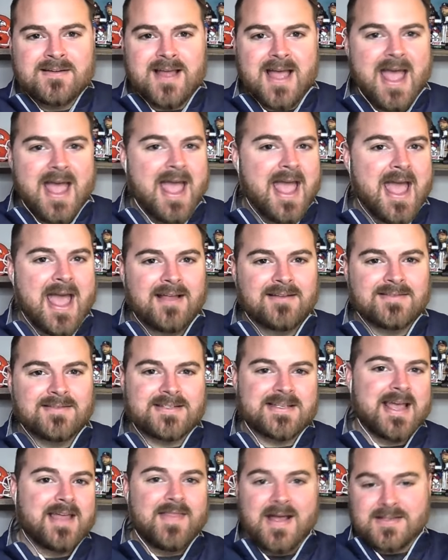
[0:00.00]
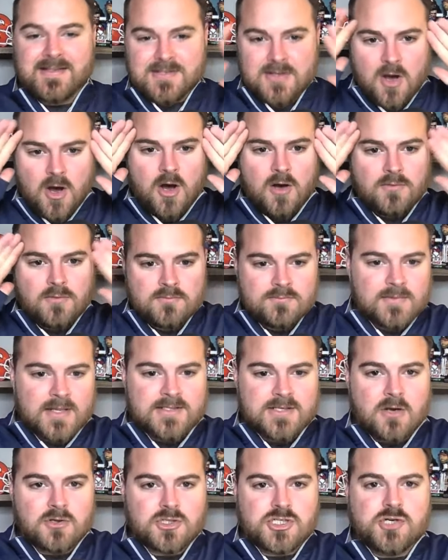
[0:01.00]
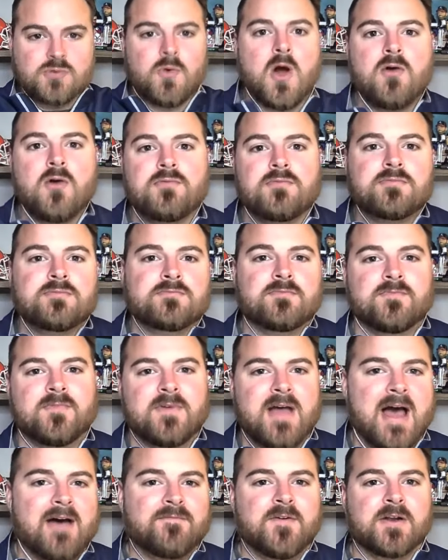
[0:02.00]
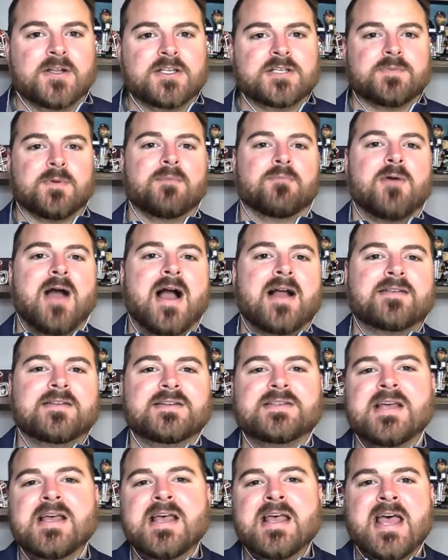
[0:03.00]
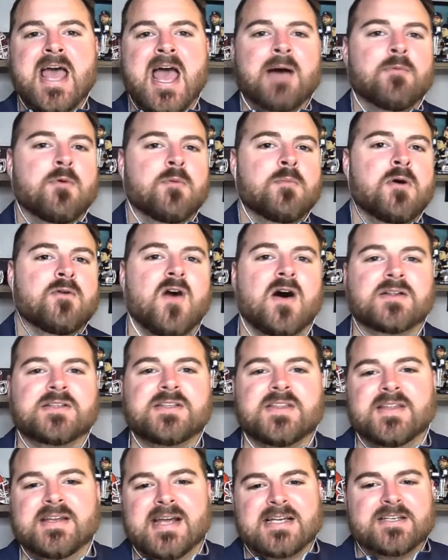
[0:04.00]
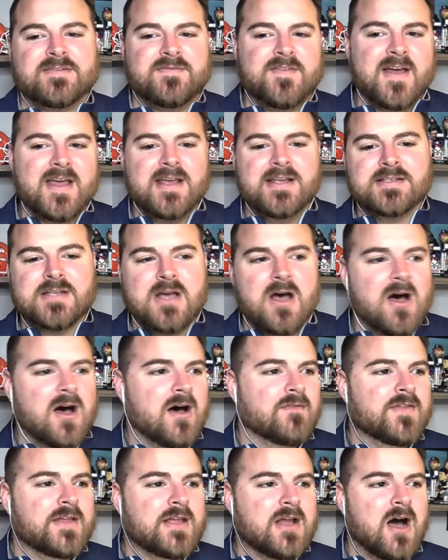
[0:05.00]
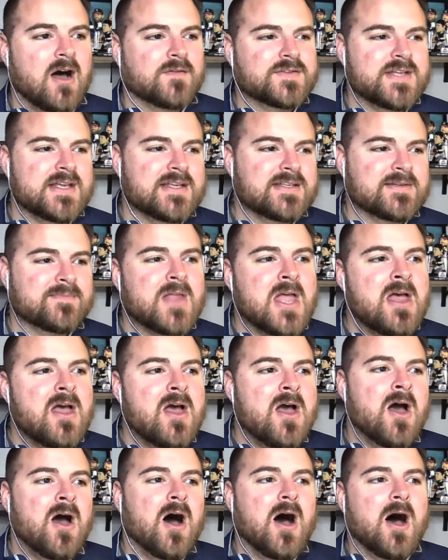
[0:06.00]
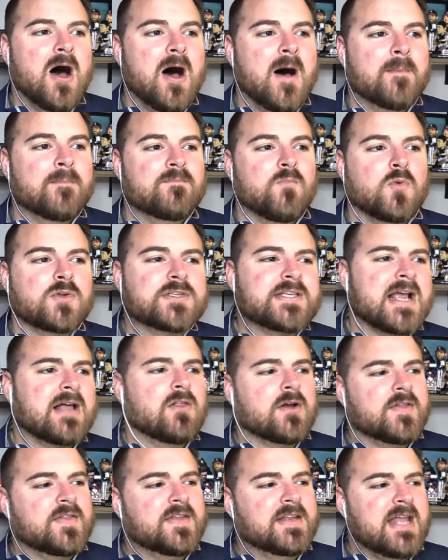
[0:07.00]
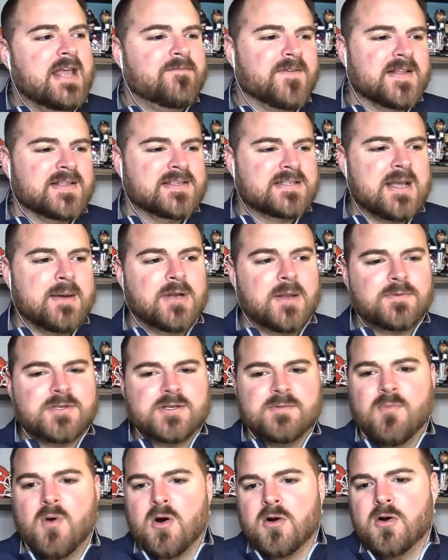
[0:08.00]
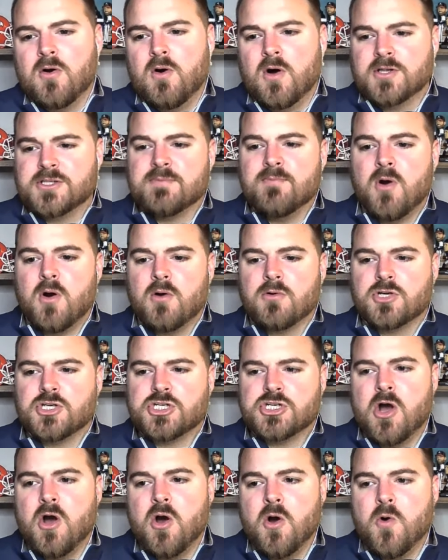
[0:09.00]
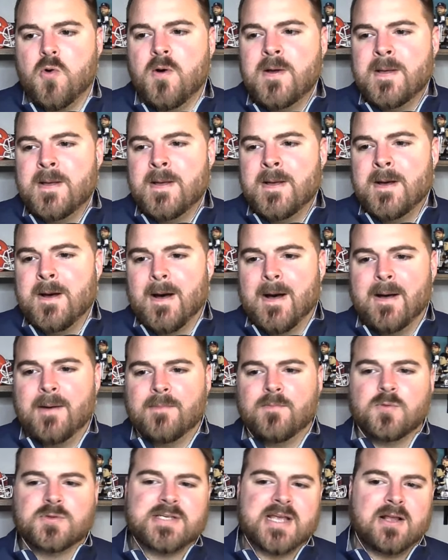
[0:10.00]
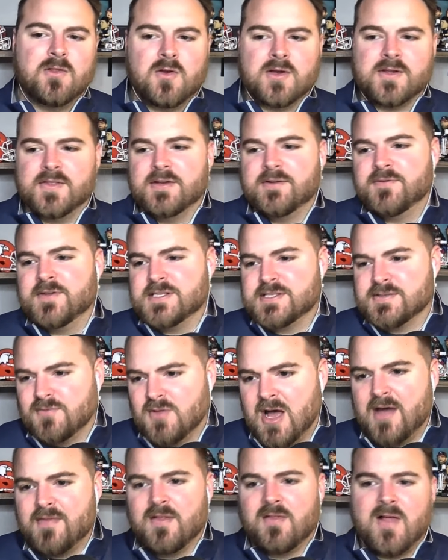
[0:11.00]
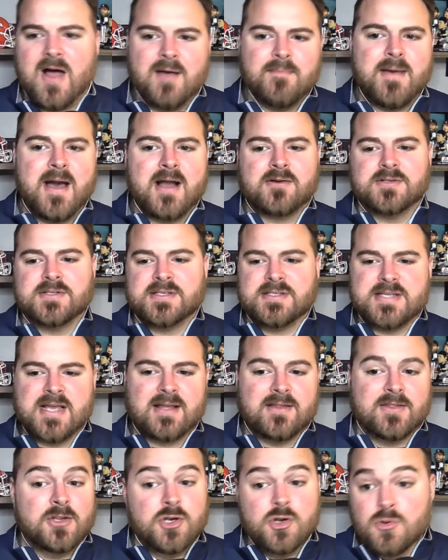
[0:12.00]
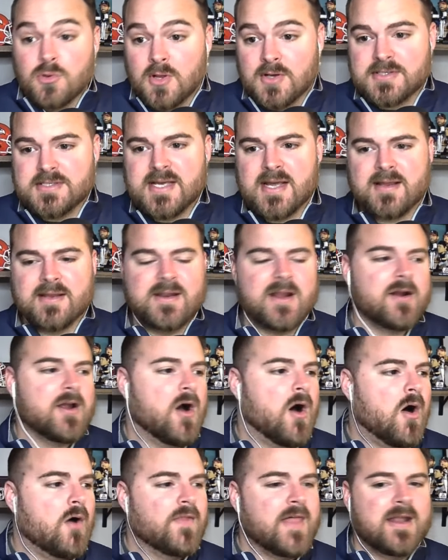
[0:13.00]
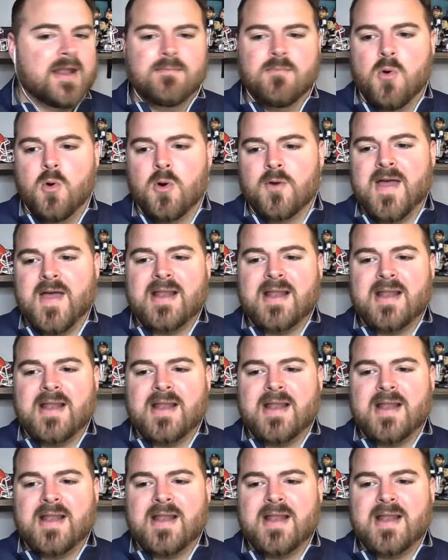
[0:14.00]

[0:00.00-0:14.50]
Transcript: And say that's all. That's all she wrote. Have fun at spring practice, and we'll move on to the next phase of the offseason. We'll take a look at the defense coming up tomorrow on tomorrow's show. We'll take a look at the defensive line, the linebackers, the new-look secondary, all that and more.